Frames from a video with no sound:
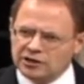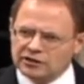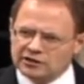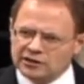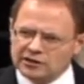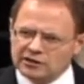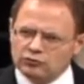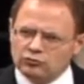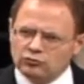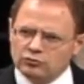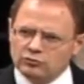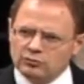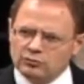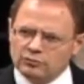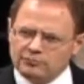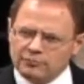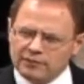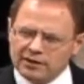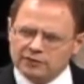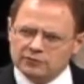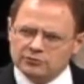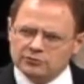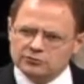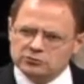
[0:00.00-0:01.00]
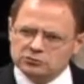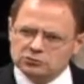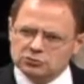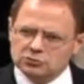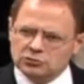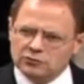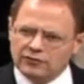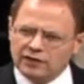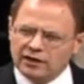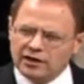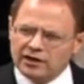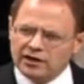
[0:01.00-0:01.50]
that it would have been better to
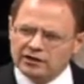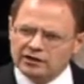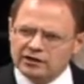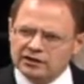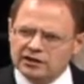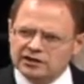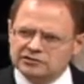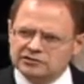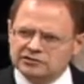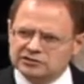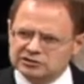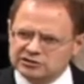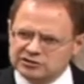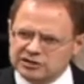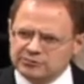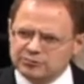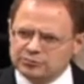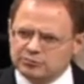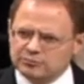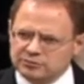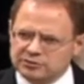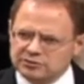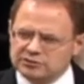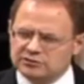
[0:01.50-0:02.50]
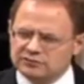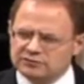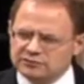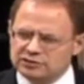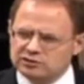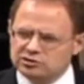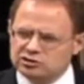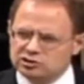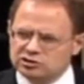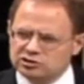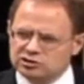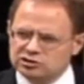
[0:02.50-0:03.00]
have had as a separate piece of
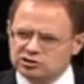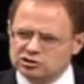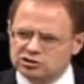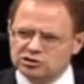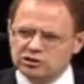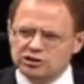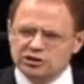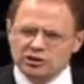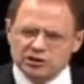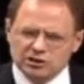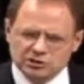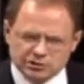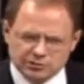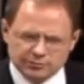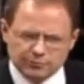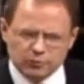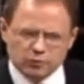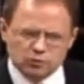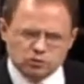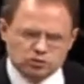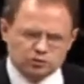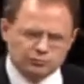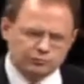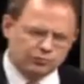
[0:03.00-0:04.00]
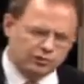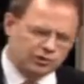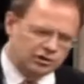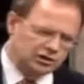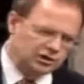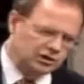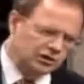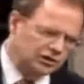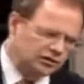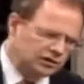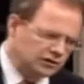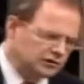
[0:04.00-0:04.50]
legislation as opposed to
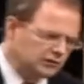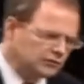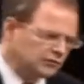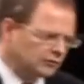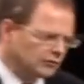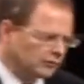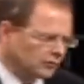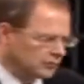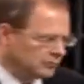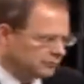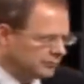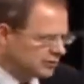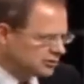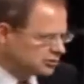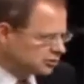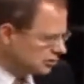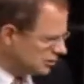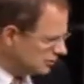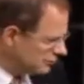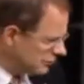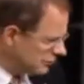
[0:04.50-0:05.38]
bringing it in through a budget